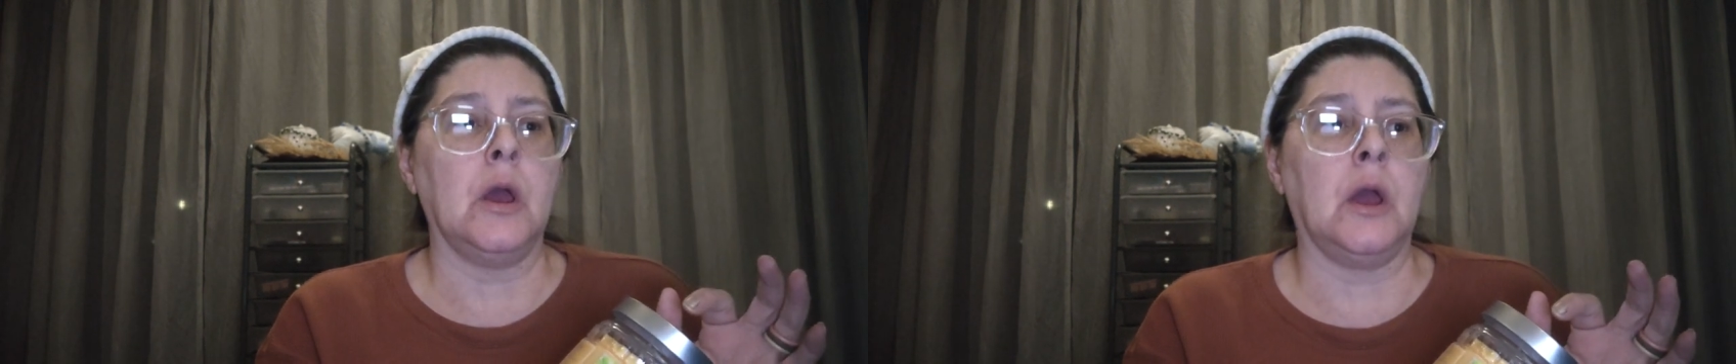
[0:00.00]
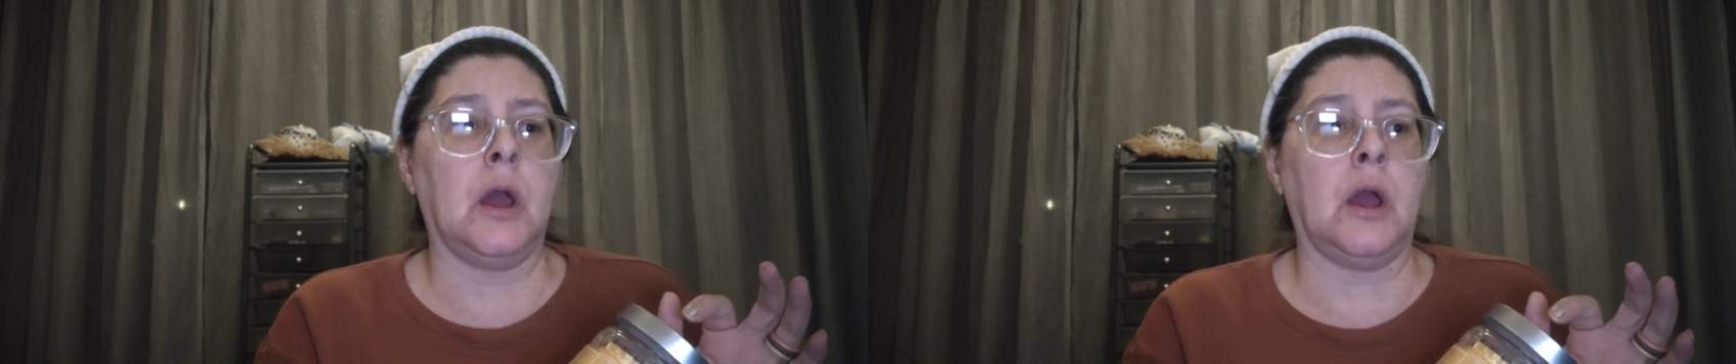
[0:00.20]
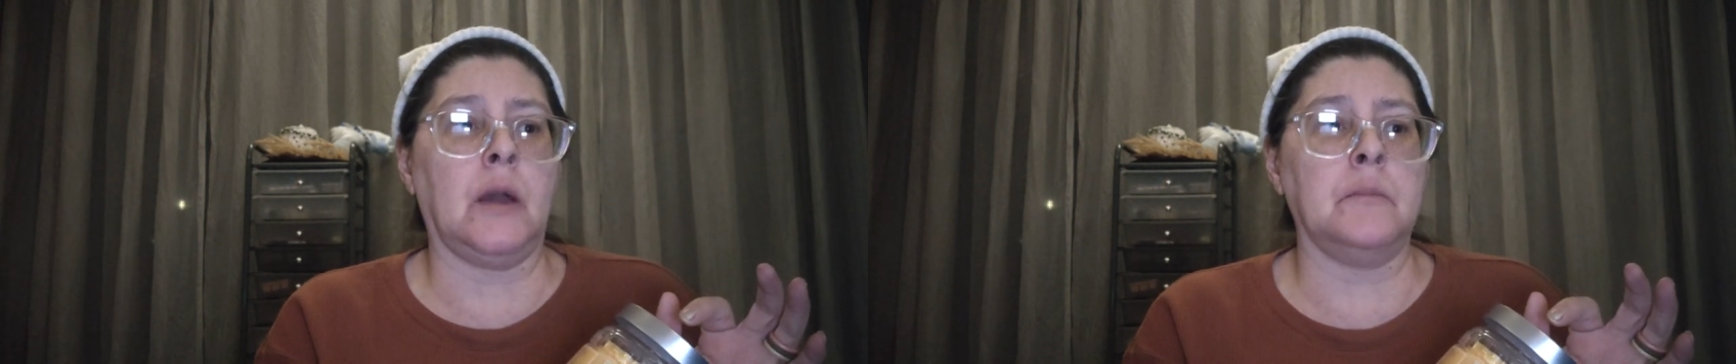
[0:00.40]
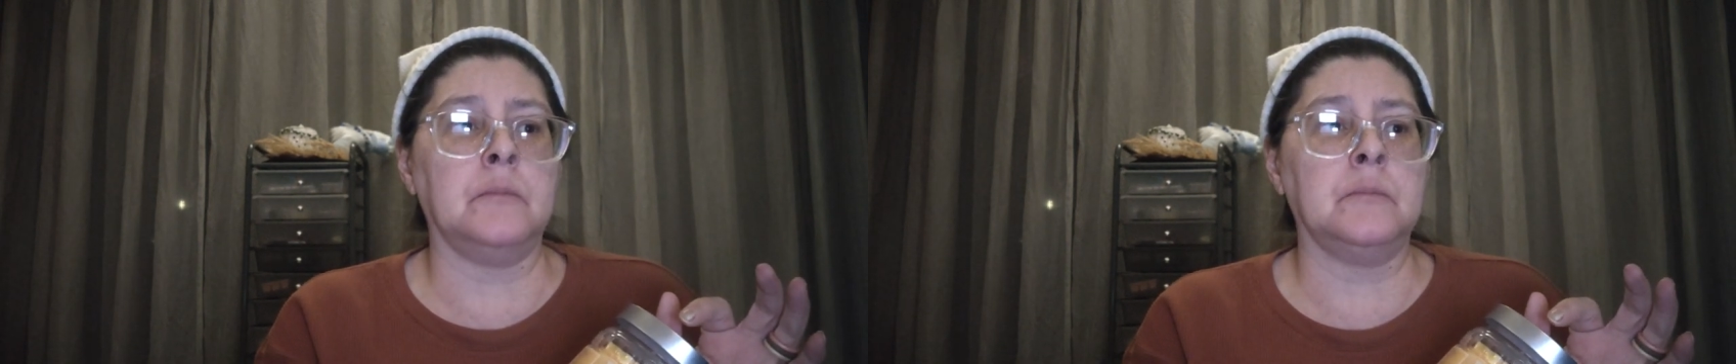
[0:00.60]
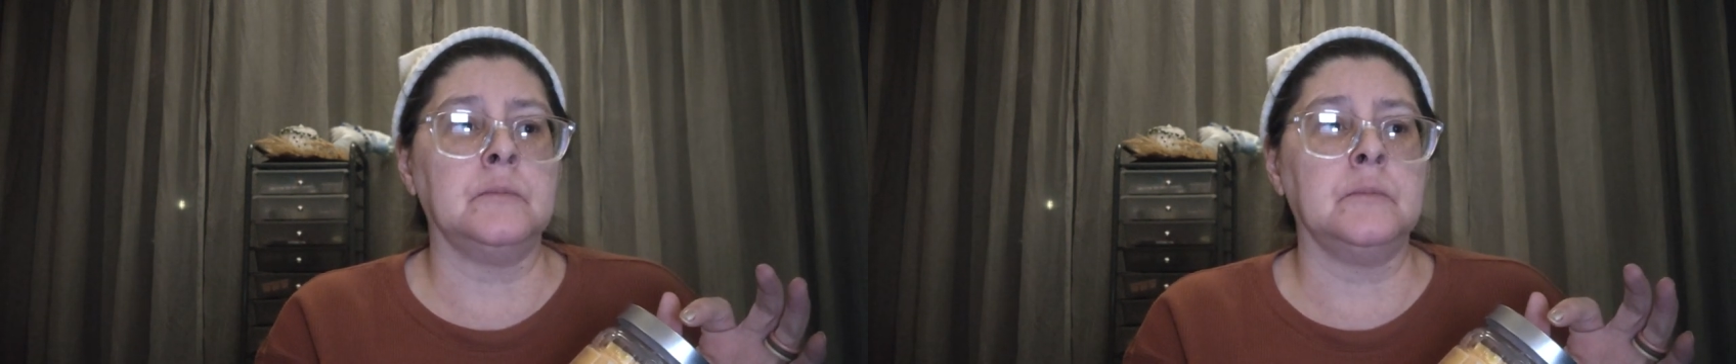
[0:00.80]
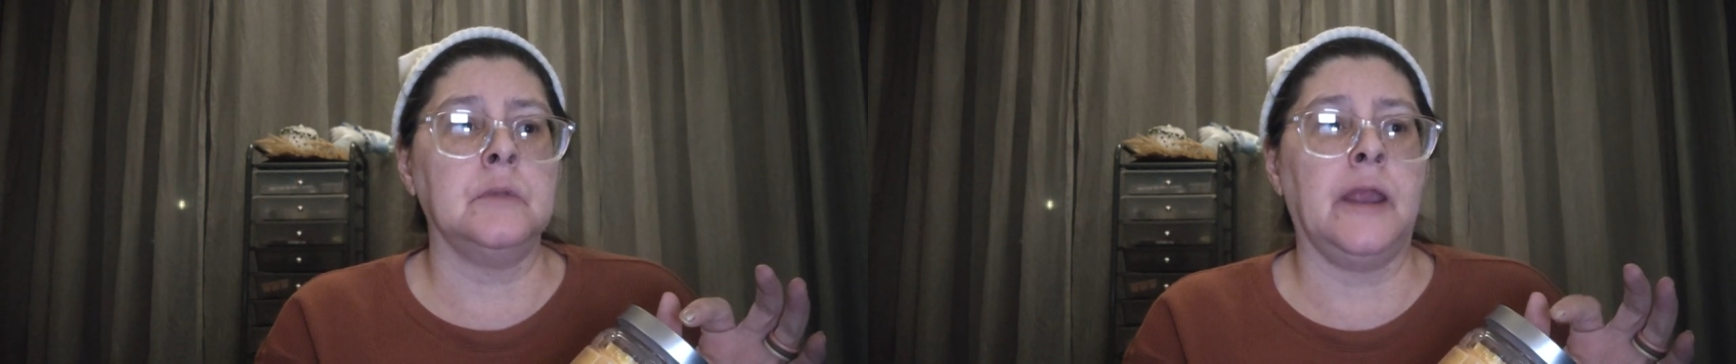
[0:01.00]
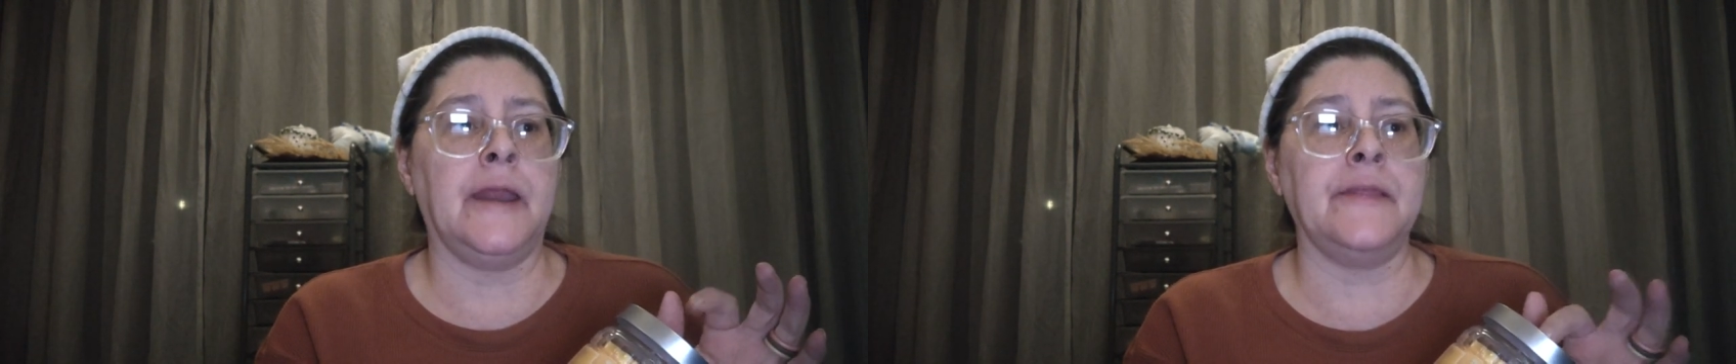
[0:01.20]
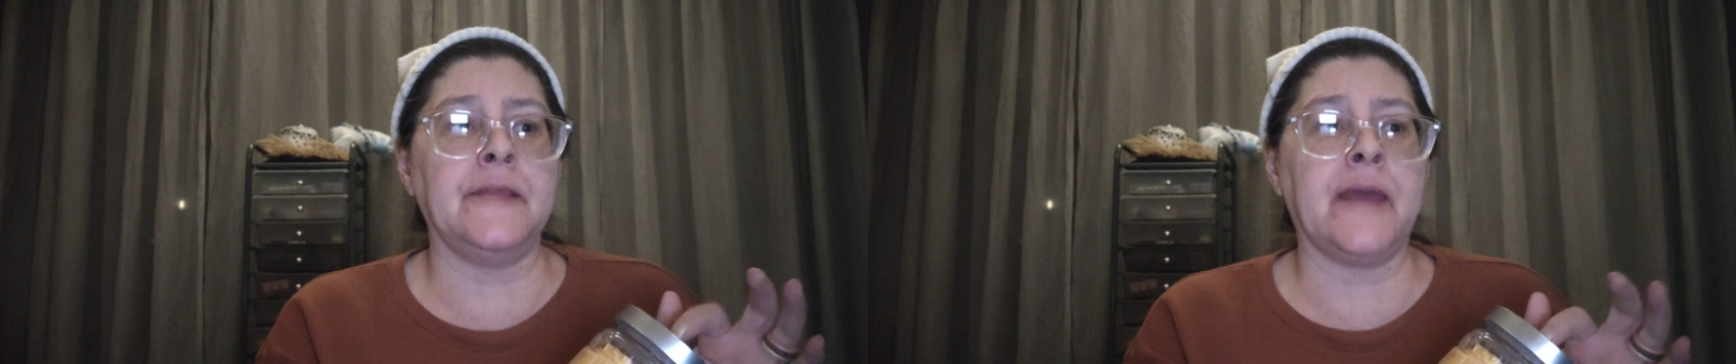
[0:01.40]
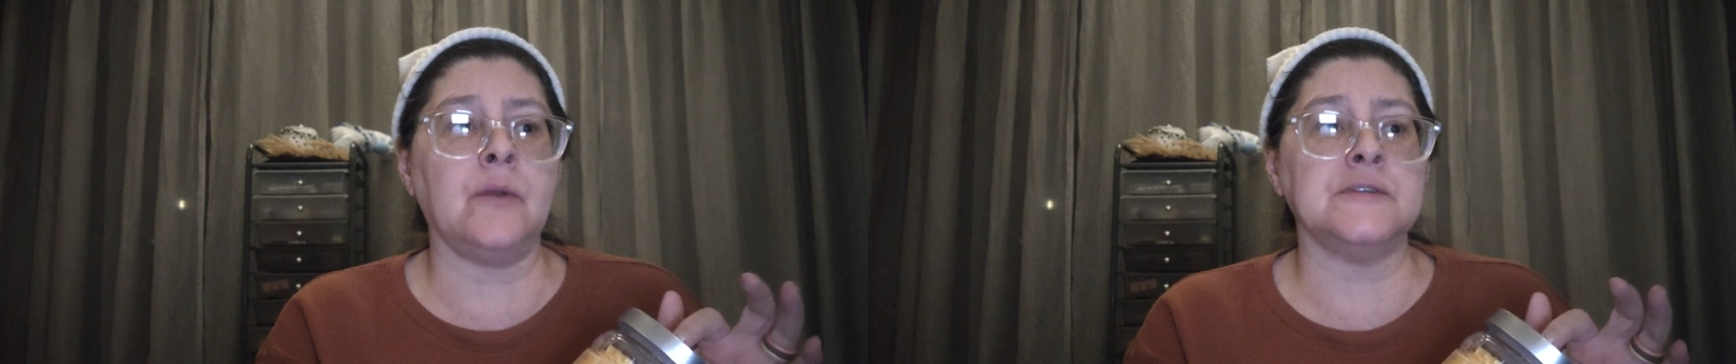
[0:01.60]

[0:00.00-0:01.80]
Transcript: And I think that